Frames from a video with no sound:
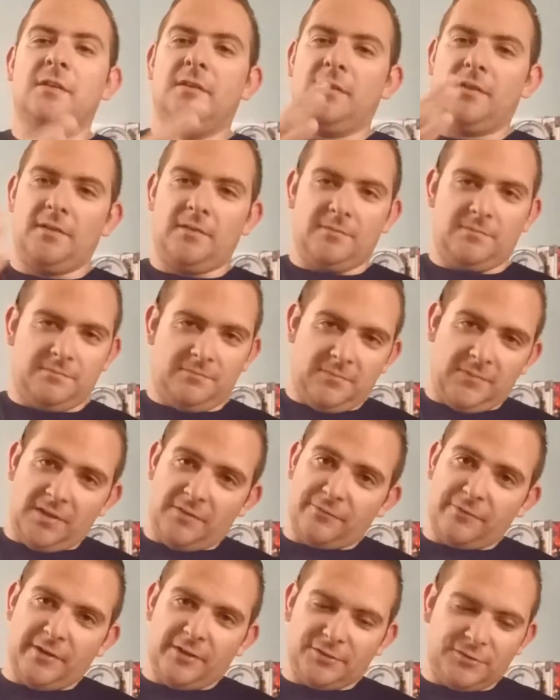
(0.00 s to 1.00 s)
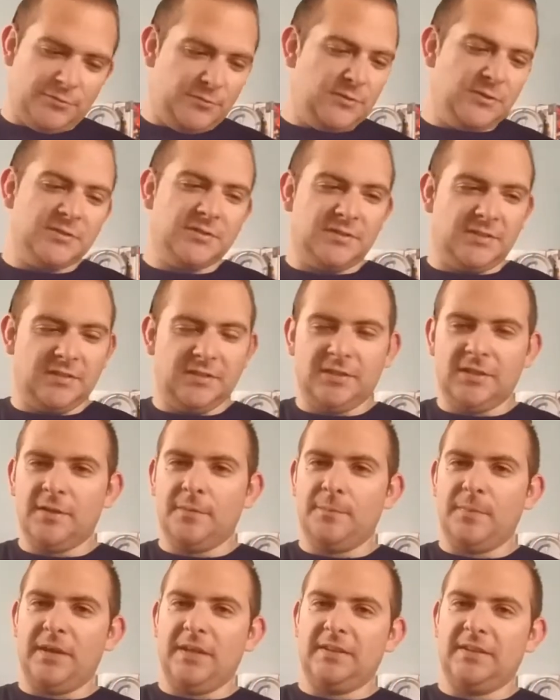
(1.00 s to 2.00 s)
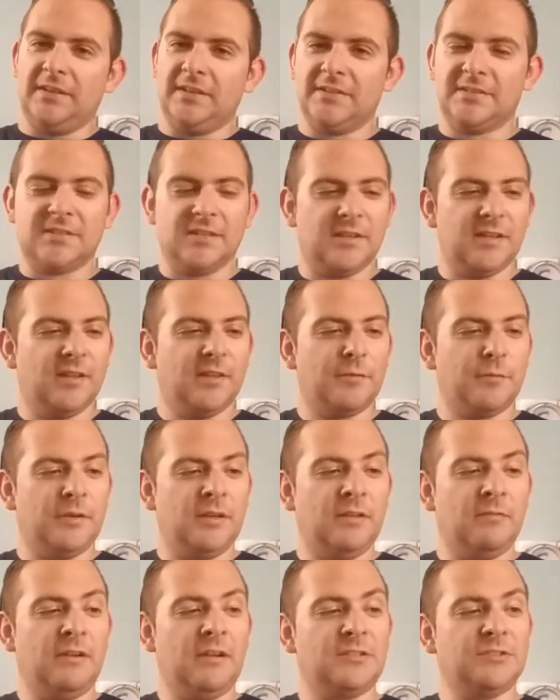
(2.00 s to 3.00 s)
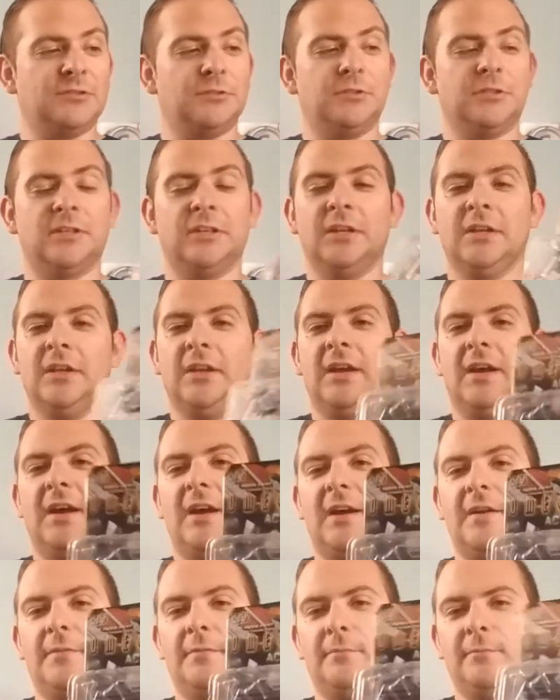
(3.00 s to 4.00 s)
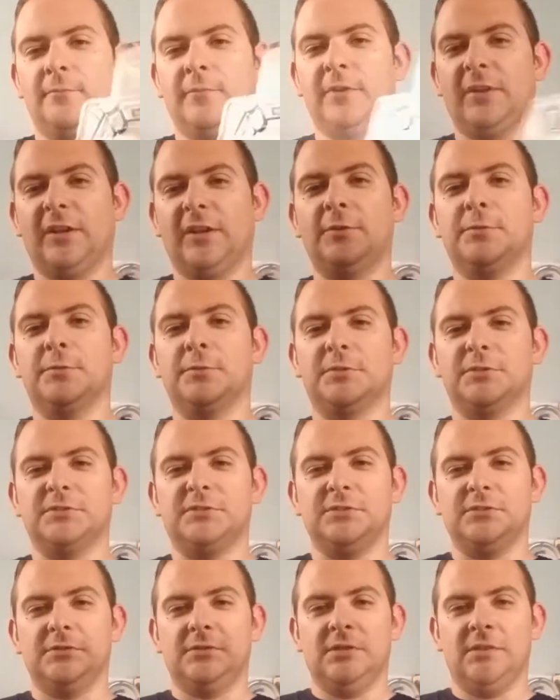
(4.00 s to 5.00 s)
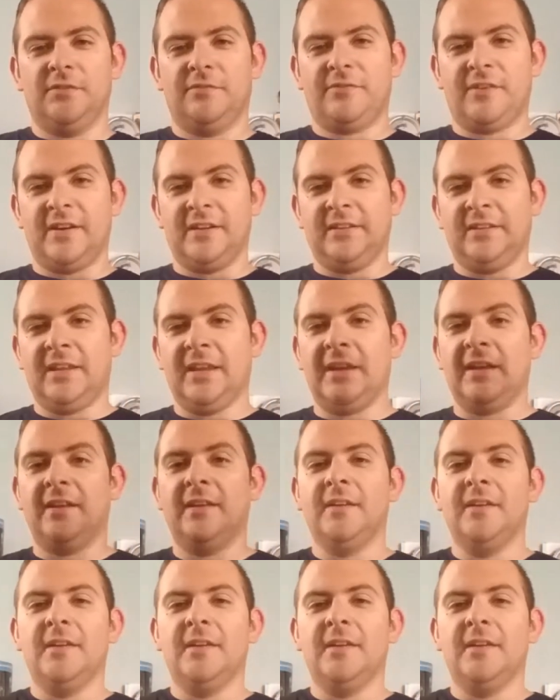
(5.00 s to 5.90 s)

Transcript: I love rail shooters, and being that it's a 3D rail shooter, really cool to find that